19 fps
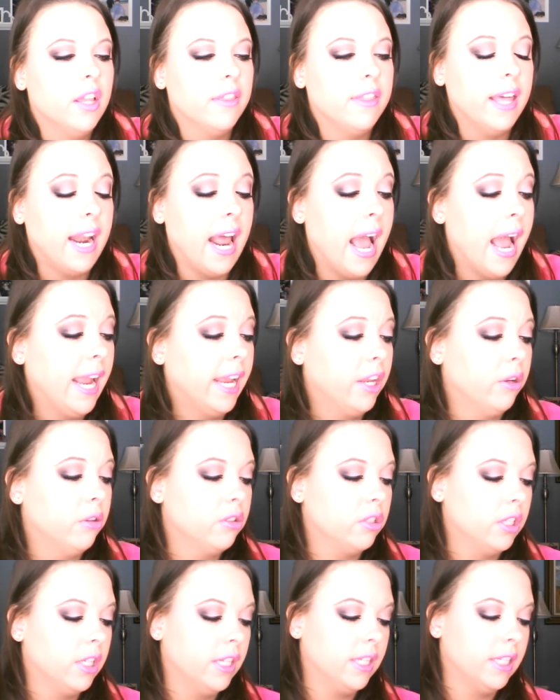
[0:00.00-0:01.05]
that
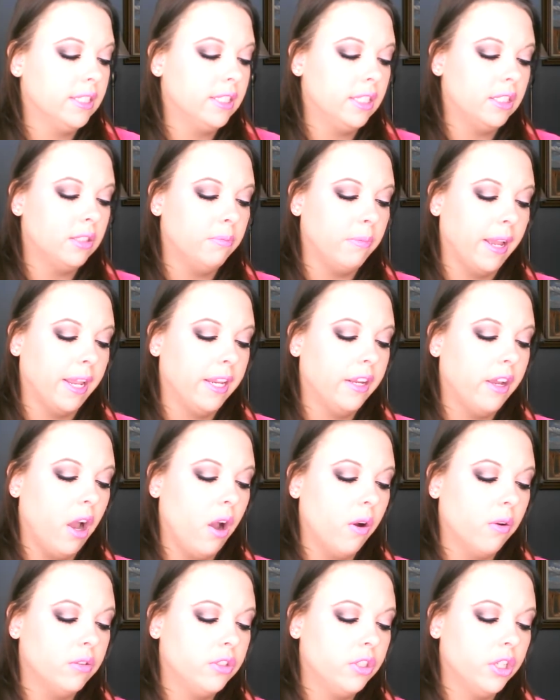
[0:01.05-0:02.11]
this is my
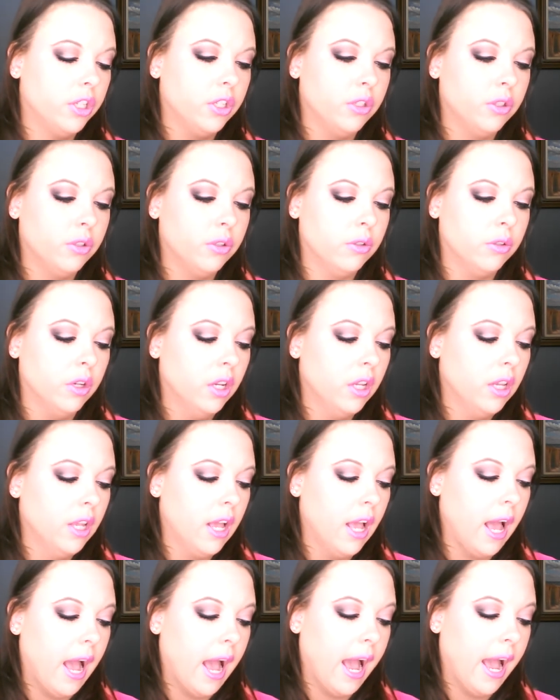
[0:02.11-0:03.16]
go-to.
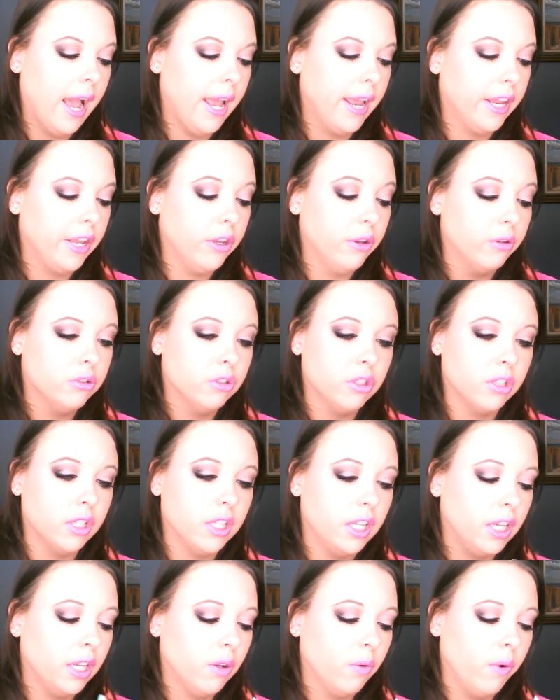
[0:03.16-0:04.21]
I
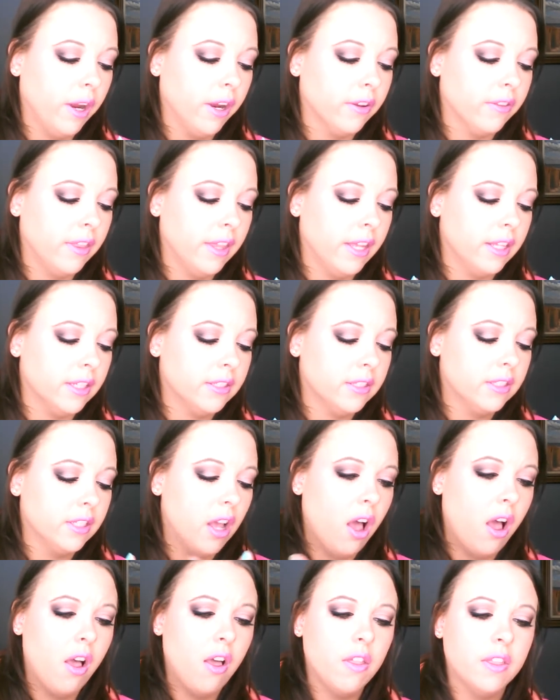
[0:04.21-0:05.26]
usually wear this
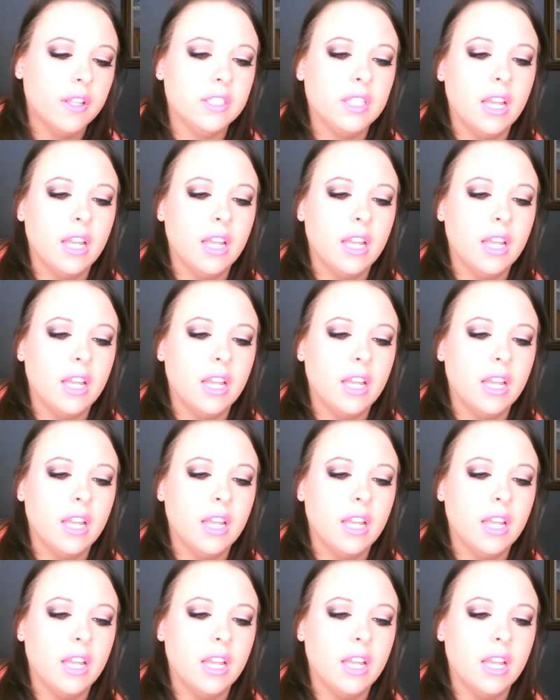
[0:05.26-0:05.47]
all the